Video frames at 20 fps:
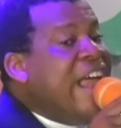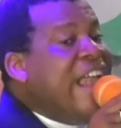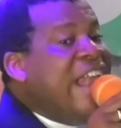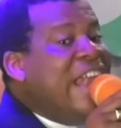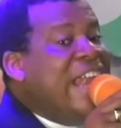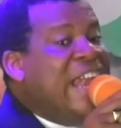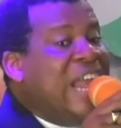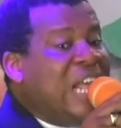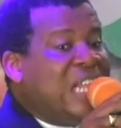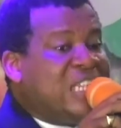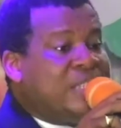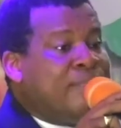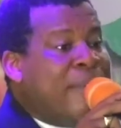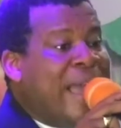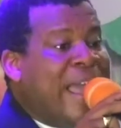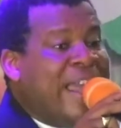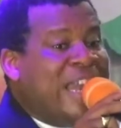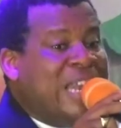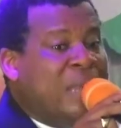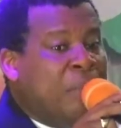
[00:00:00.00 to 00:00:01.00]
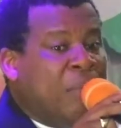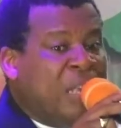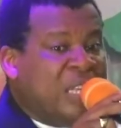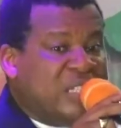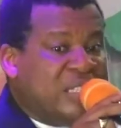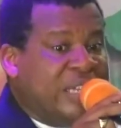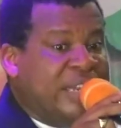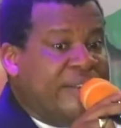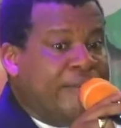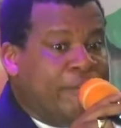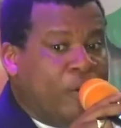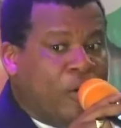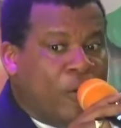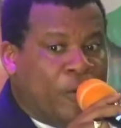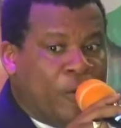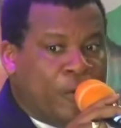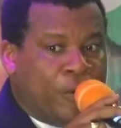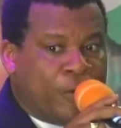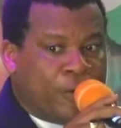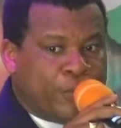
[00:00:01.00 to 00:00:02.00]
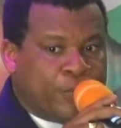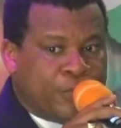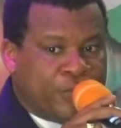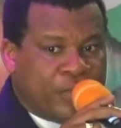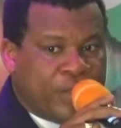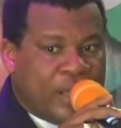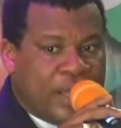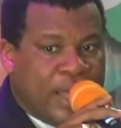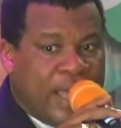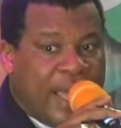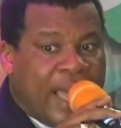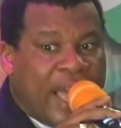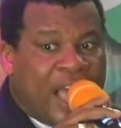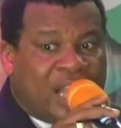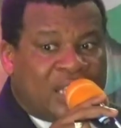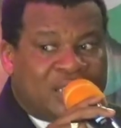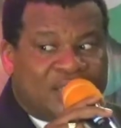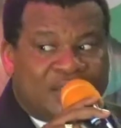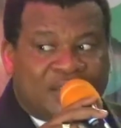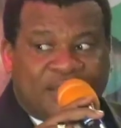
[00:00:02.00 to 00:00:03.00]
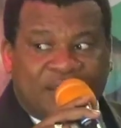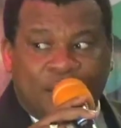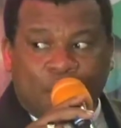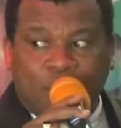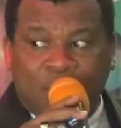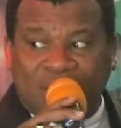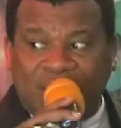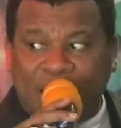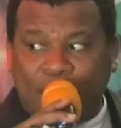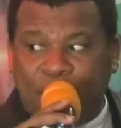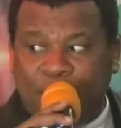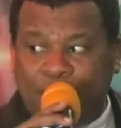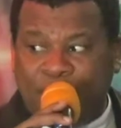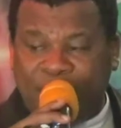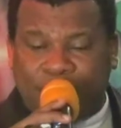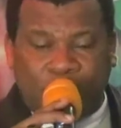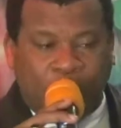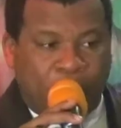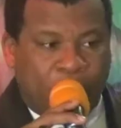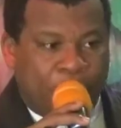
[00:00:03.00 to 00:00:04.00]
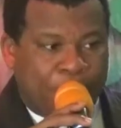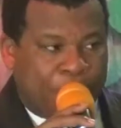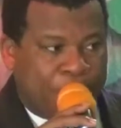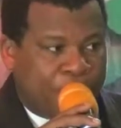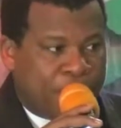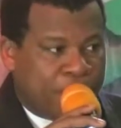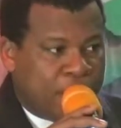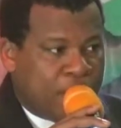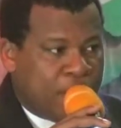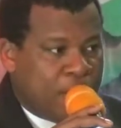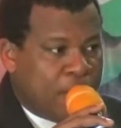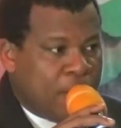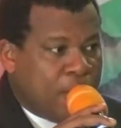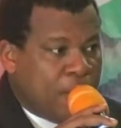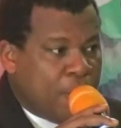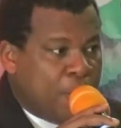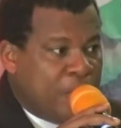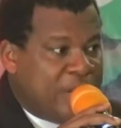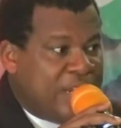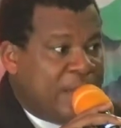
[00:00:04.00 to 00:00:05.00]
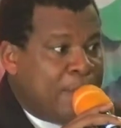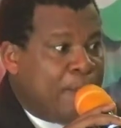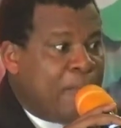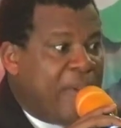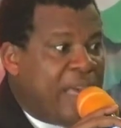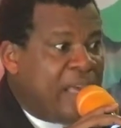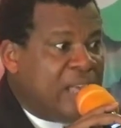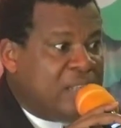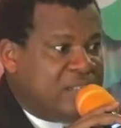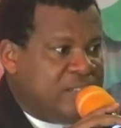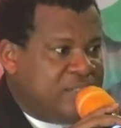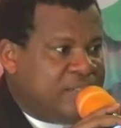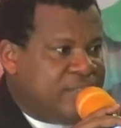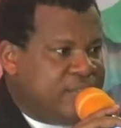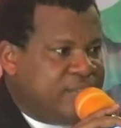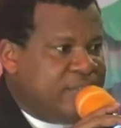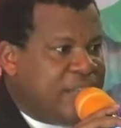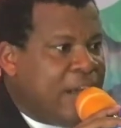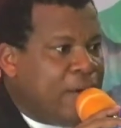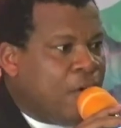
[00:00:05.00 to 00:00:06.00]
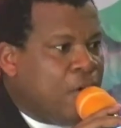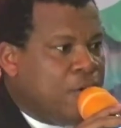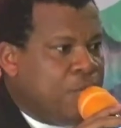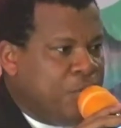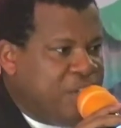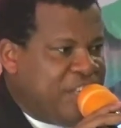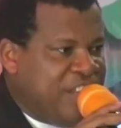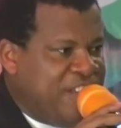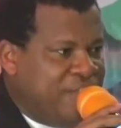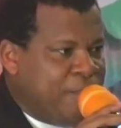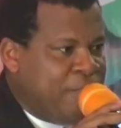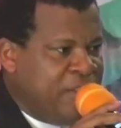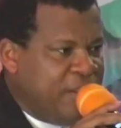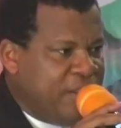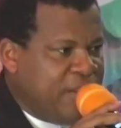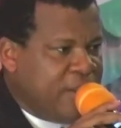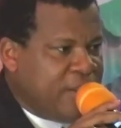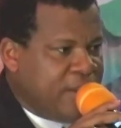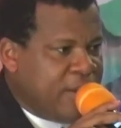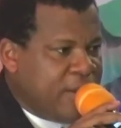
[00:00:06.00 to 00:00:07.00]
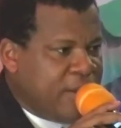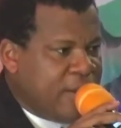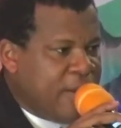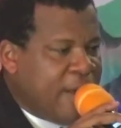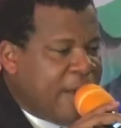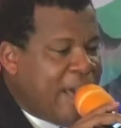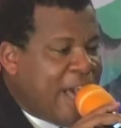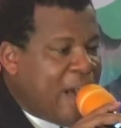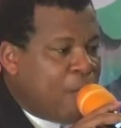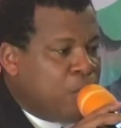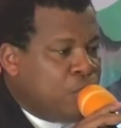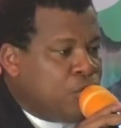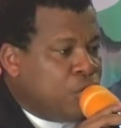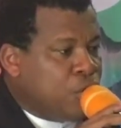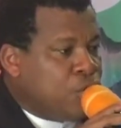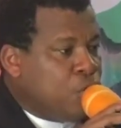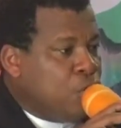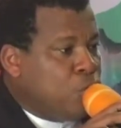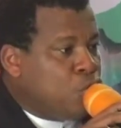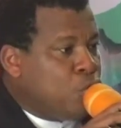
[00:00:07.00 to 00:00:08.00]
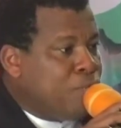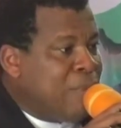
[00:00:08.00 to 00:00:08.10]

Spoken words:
let my enemies live long and see what I will become with the bands that God will give me. I will just go to my